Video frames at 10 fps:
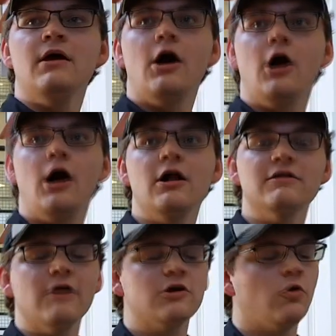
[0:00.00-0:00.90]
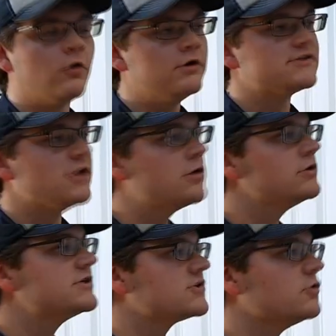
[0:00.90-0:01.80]
All of our corn is locally
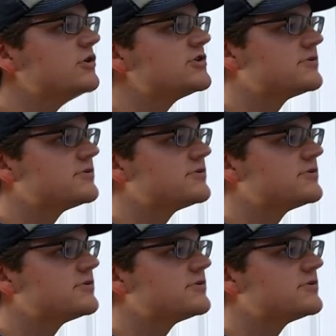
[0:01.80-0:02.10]
sourced.